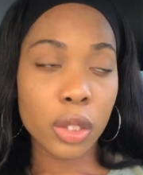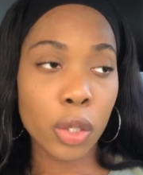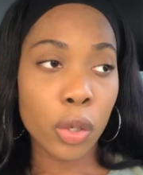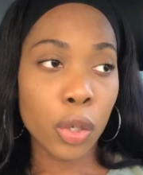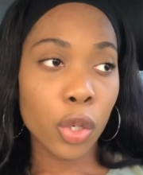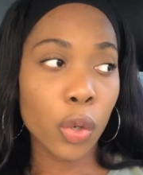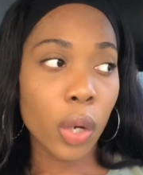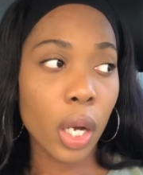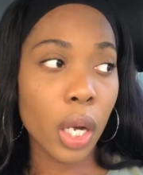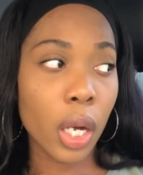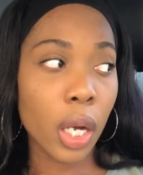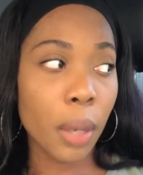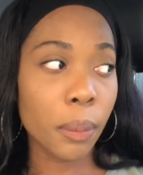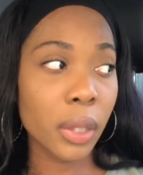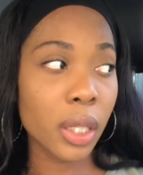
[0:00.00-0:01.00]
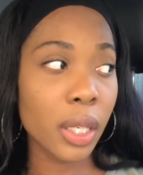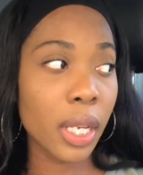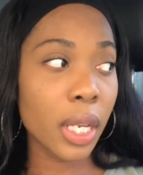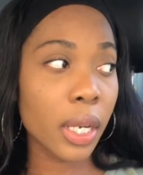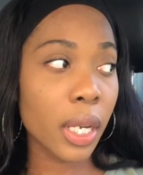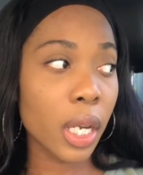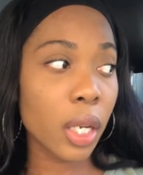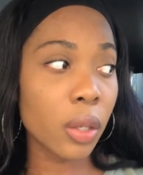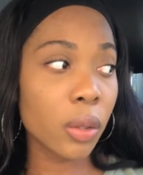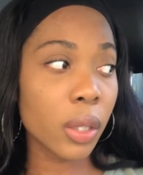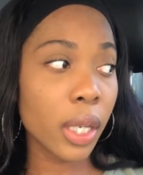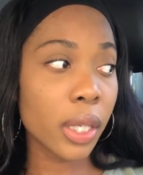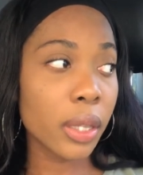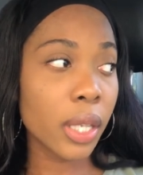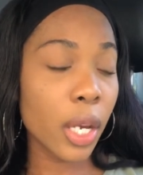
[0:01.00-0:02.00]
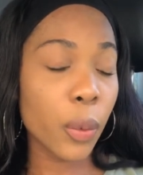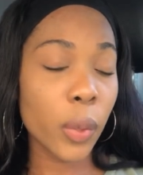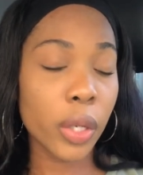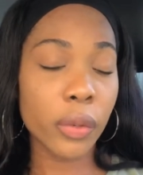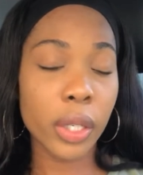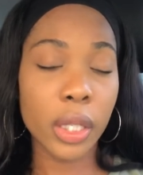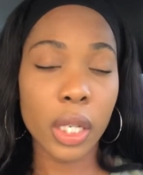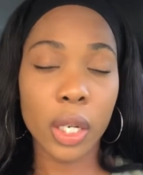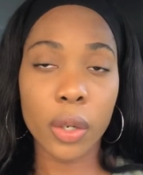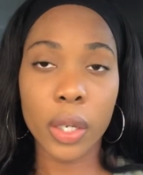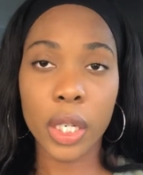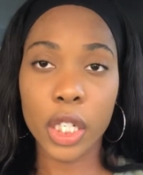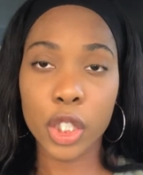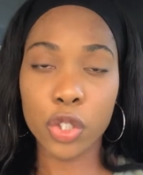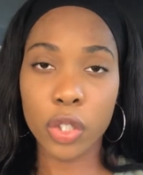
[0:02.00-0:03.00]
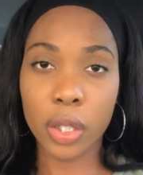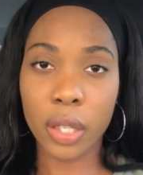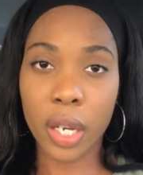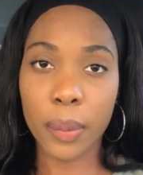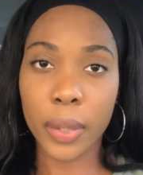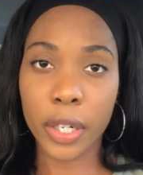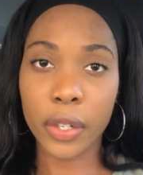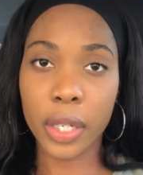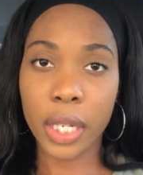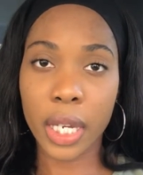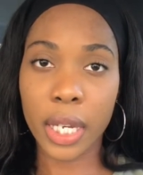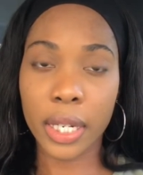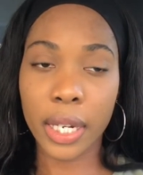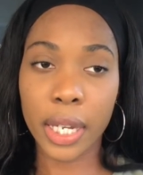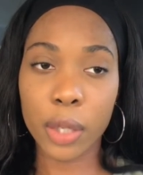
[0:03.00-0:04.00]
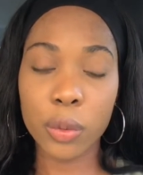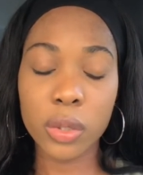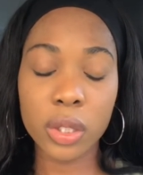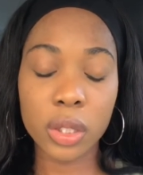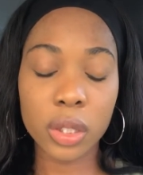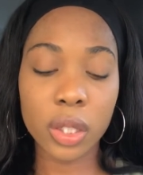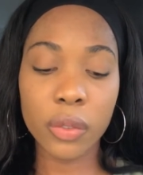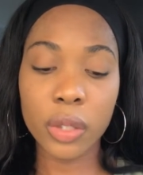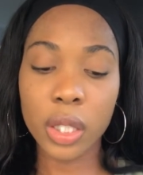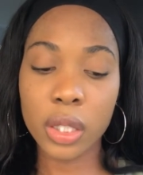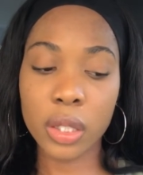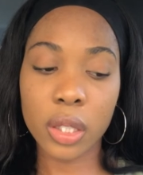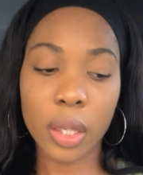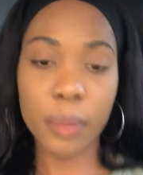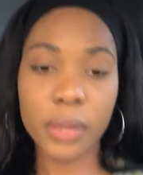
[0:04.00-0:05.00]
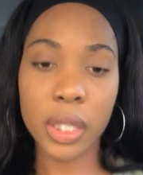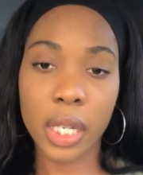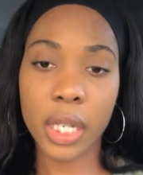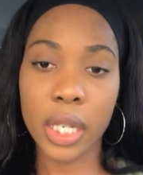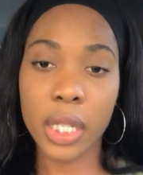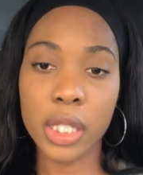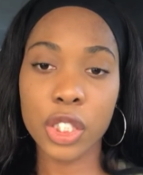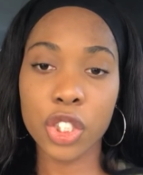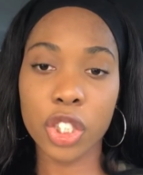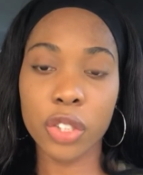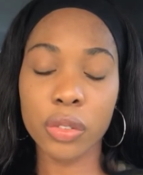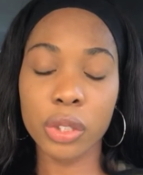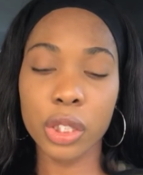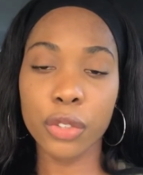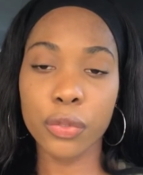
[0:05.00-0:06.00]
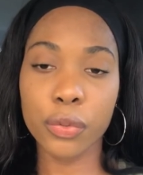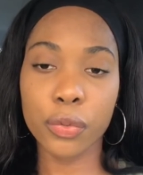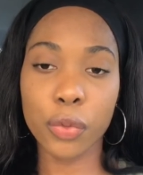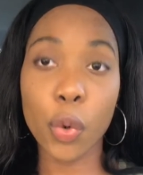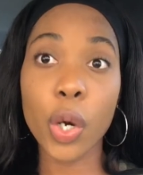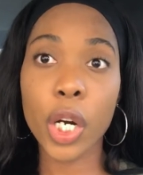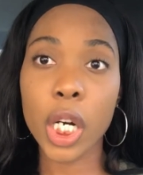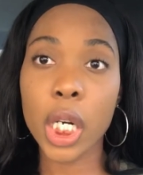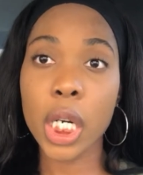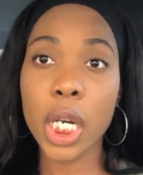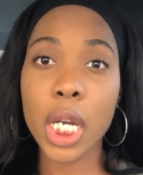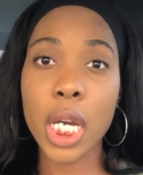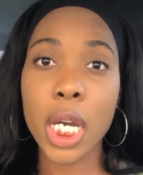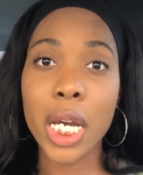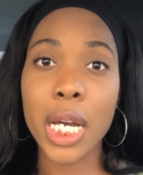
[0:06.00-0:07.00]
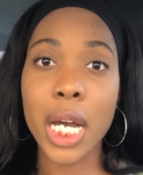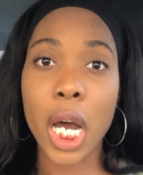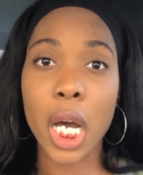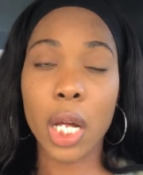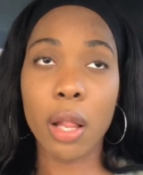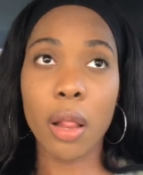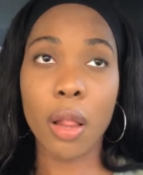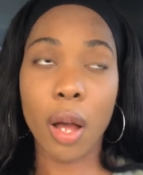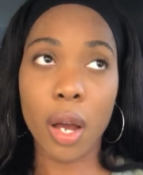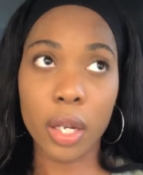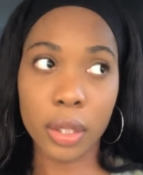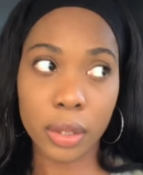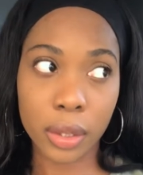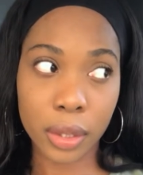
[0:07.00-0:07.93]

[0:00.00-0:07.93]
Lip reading: So I'm gonna head that way right now, heading to the library, and I will just give you guys an update. It is currently 4 o'clock.